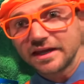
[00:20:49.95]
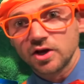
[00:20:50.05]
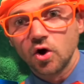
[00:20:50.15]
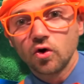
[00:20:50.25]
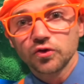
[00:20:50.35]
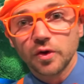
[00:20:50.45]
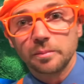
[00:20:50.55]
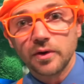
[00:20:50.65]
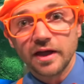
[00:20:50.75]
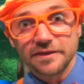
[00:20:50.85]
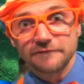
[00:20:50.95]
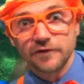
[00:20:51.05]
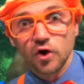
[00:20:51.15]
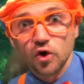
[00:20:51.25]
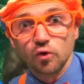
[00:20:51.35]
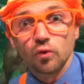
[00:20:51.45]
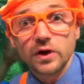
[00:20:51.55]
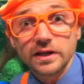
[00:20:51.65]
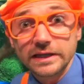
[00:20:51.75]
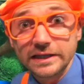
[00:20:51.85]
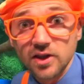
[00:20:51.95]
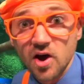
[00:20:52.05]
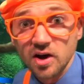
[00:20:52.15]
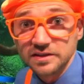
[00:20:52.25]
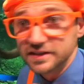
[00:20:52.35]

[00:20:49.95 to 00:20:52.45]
can hold their breath for a really long